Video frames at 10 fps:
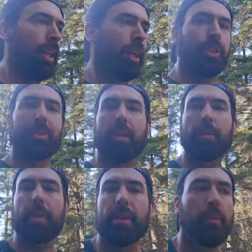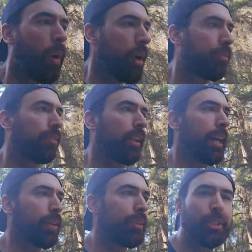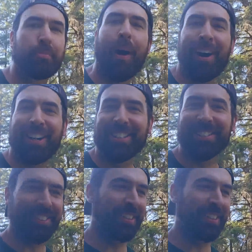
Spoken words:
So then why fly out these bodies